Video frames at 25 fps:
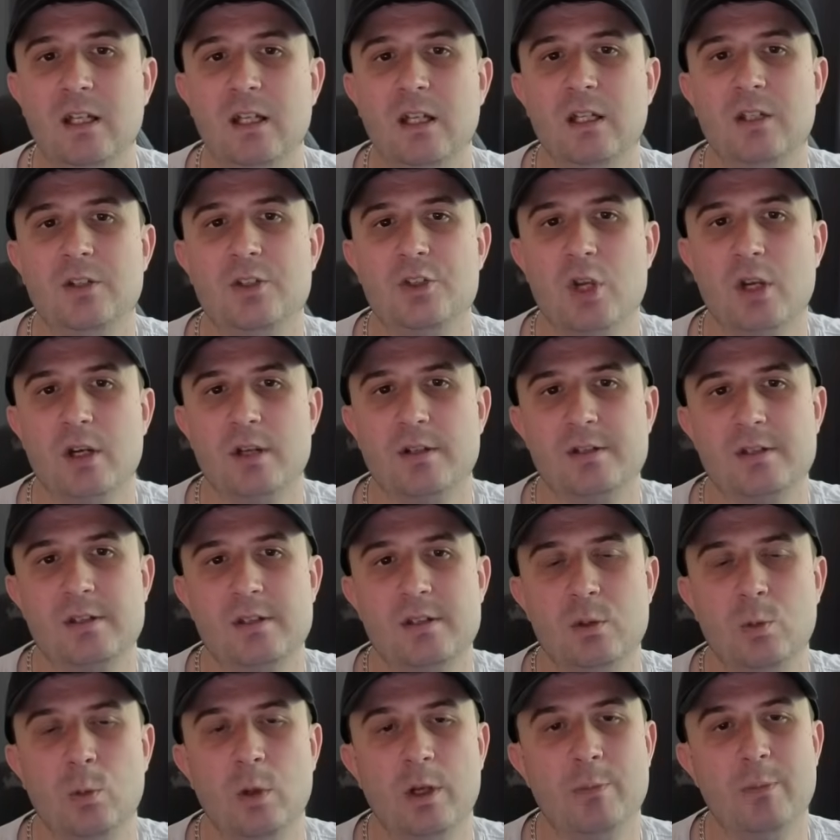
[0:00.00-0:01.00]
just
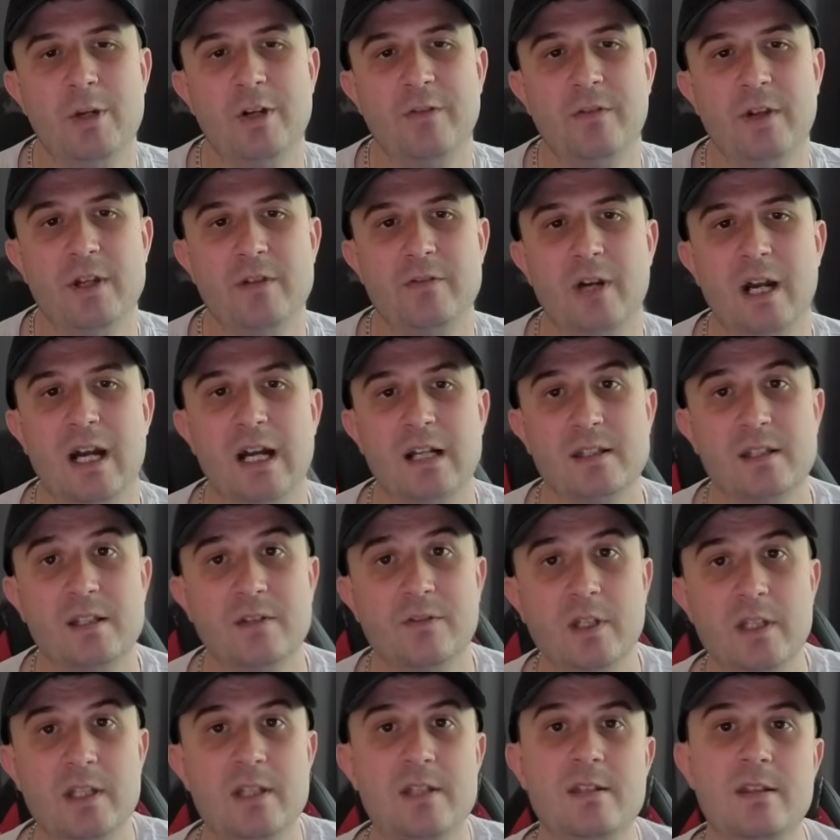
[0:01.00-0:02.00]
do one of my favourite
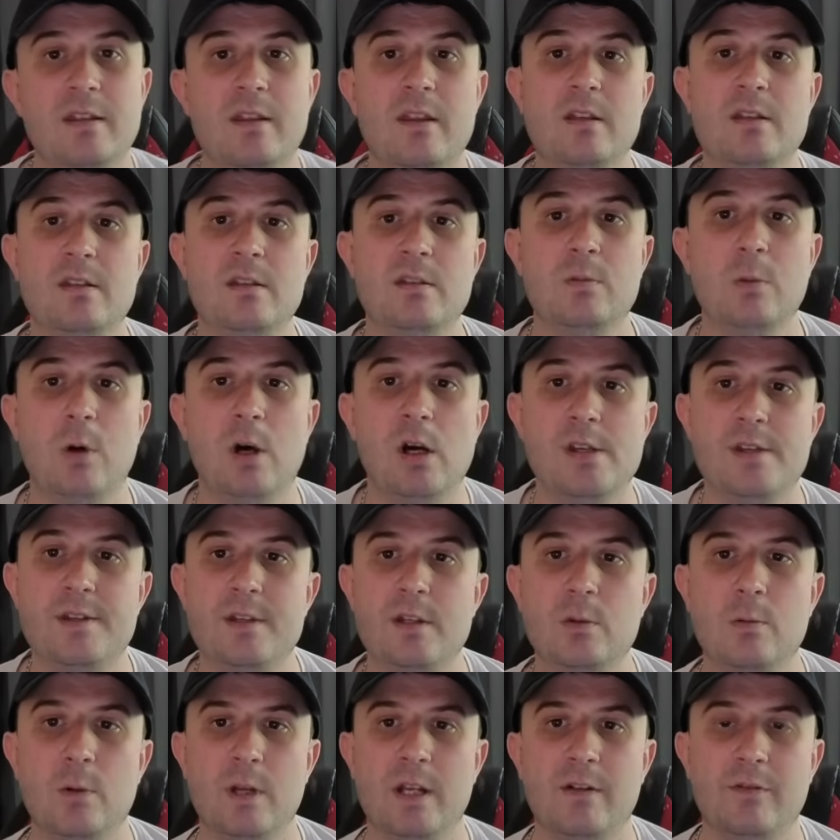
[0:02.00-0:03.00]
activities. This is what I
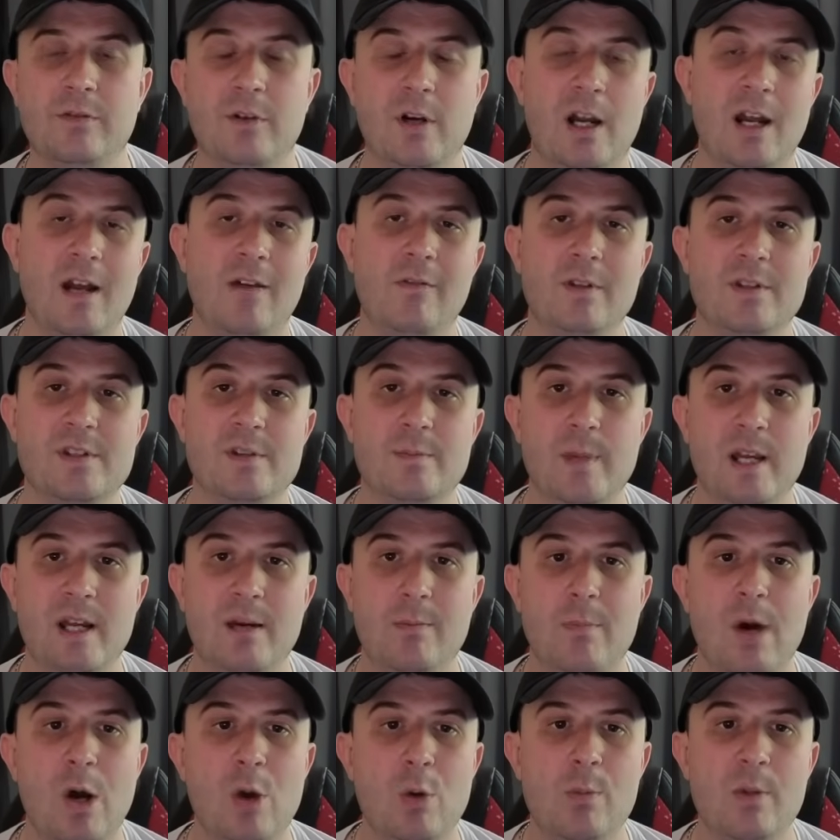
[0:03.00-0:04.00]
do whenever I have a spare
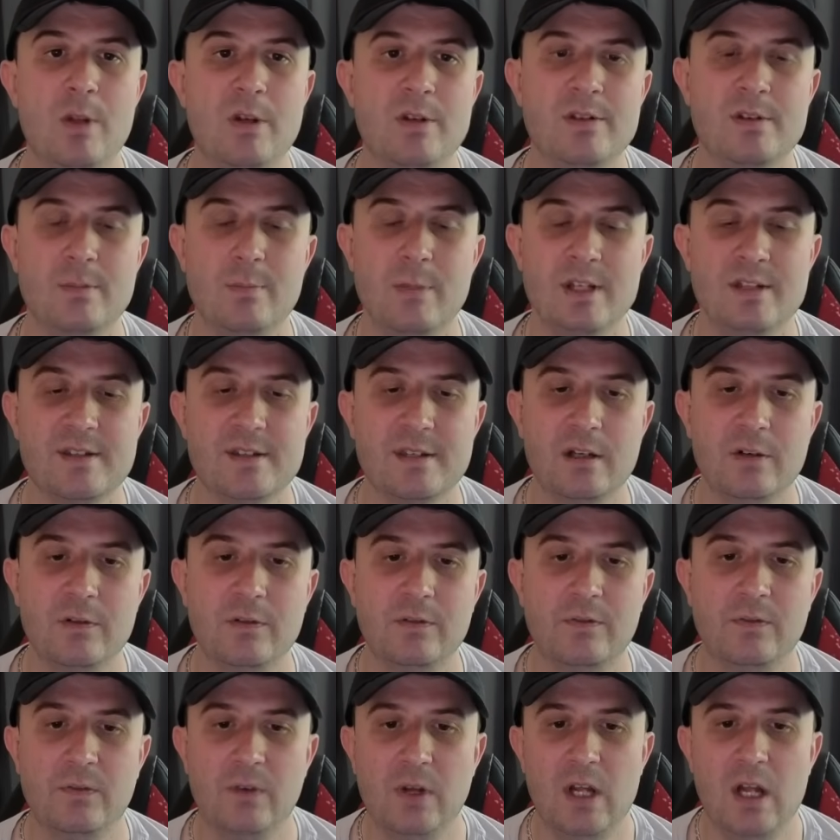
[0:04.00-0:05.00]
moment to
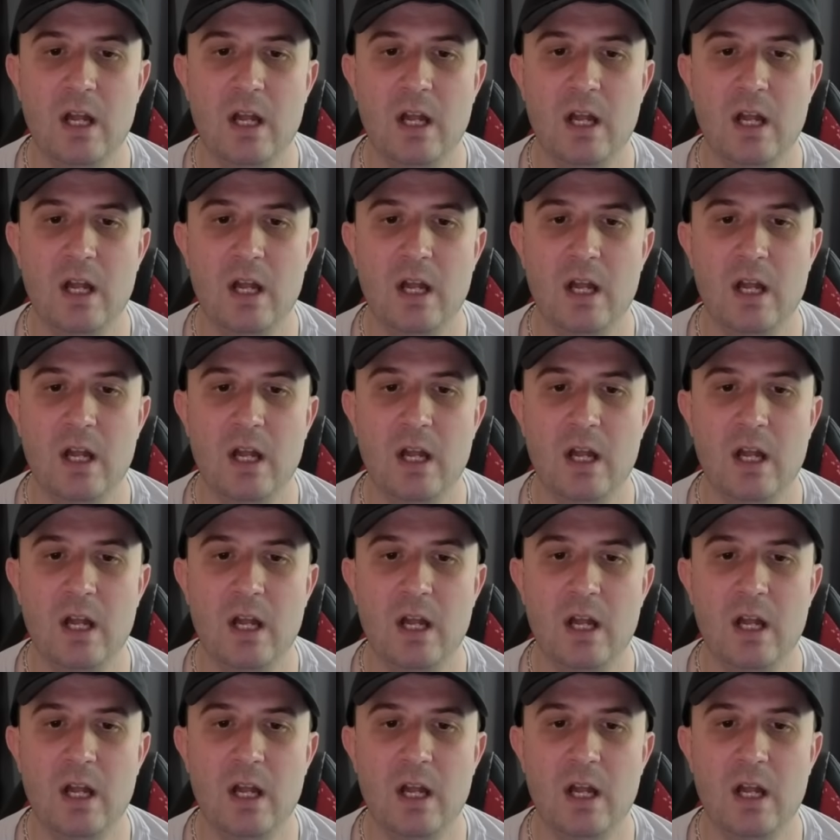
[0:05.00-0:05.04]
myself.